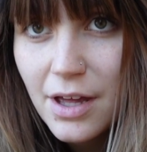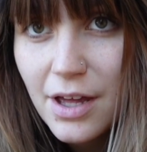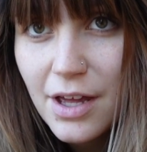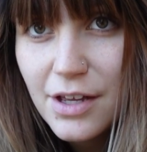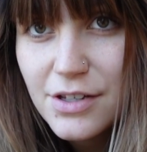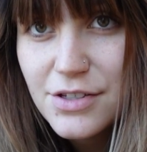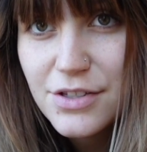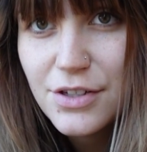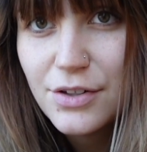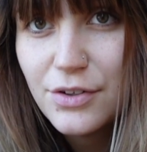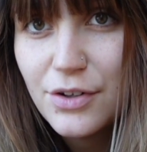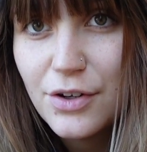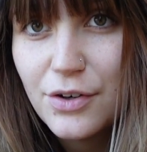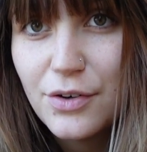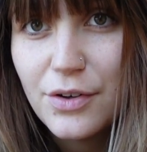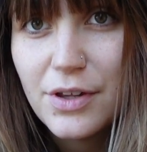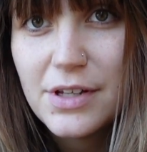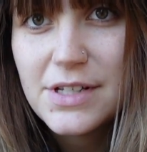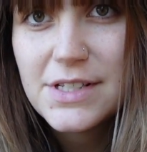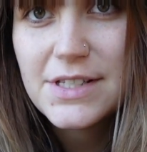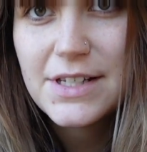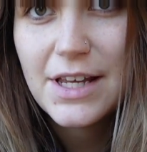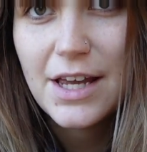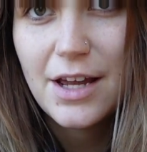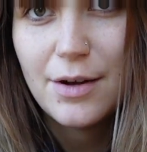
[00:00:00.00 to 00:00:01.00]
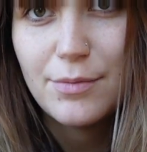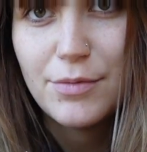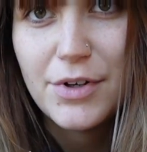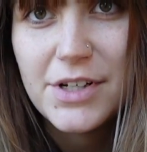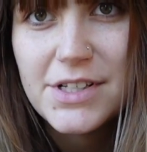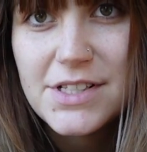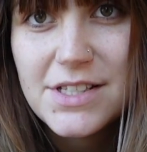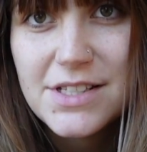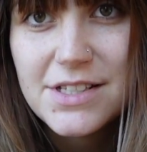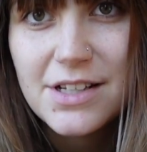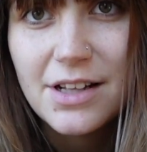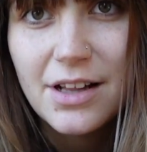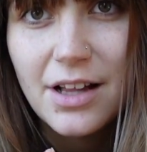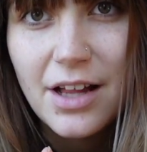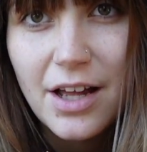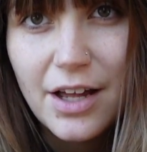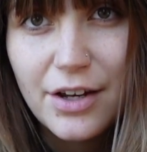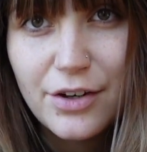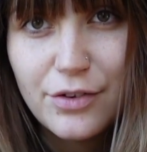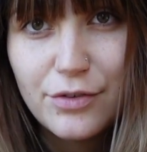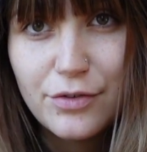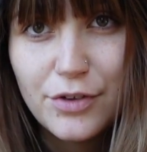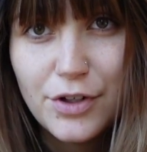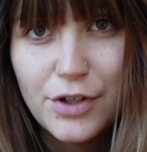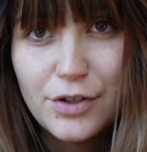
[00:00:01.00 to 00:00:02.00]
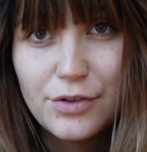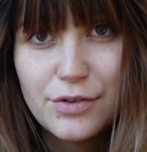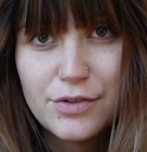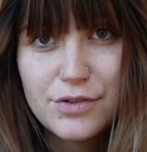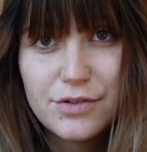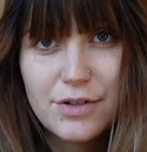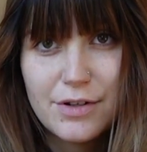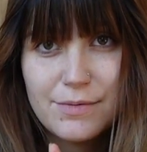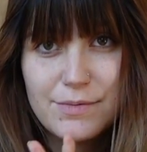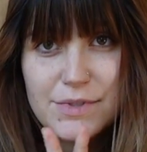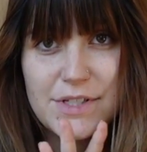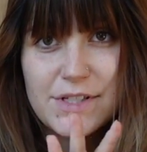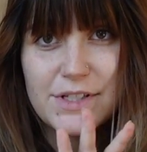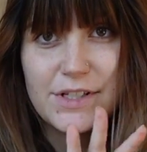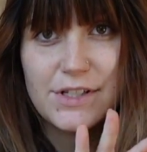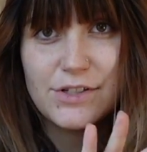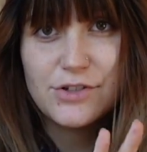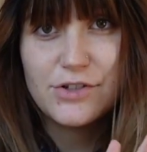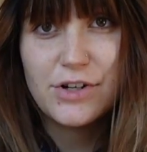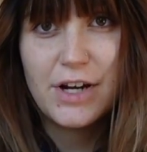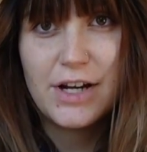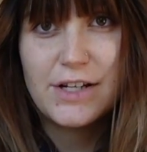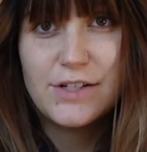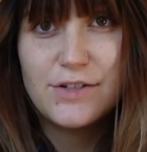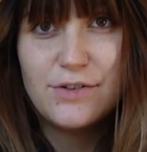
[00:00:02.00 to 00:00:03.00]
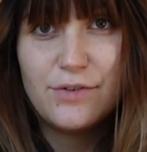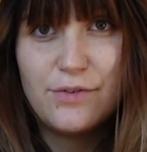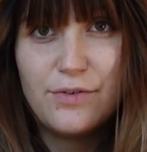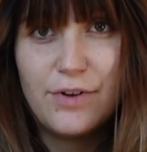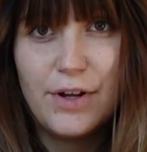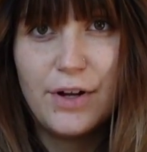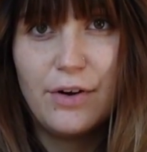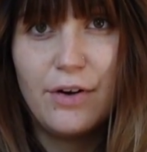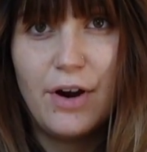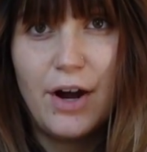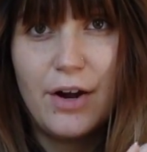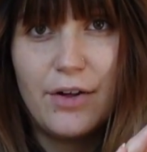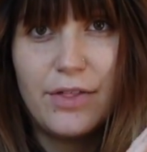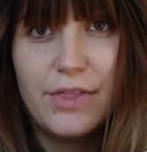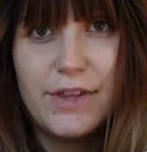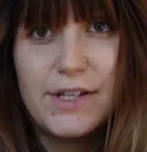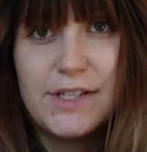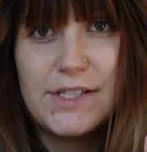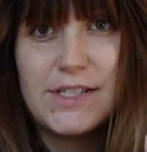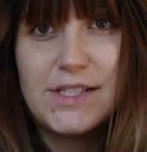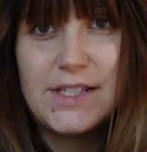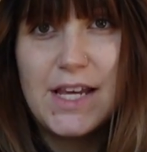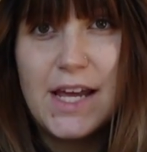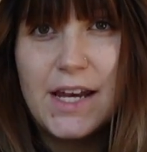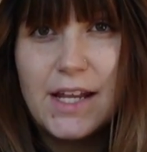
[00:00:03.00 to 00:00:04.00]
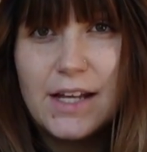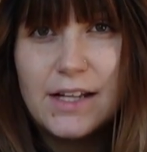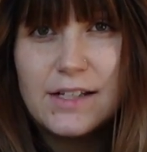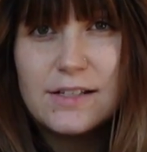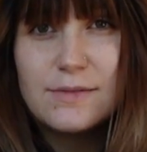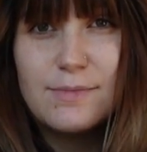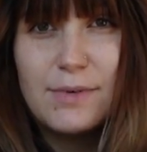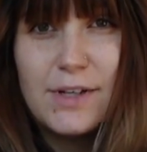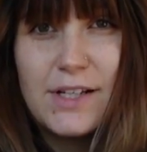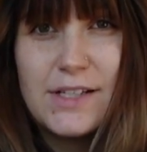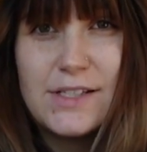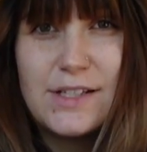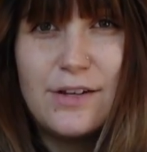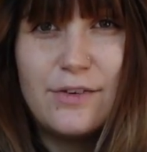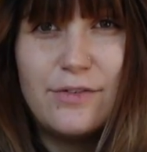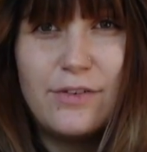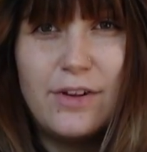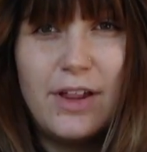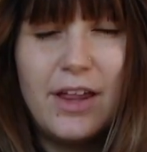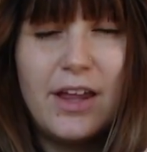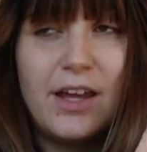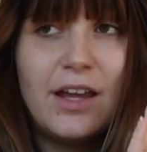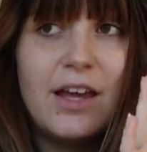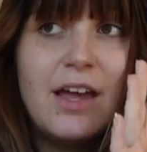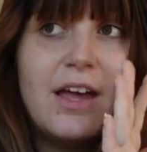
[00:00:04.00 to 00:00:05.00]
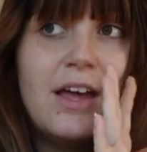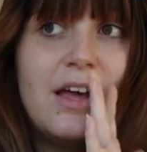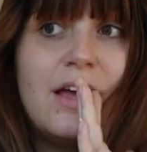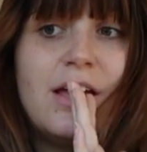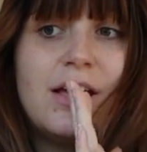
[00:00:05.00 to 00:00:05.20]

As you know, this camera is still kind of new, so I'm still trying to figure out the settings because I feel like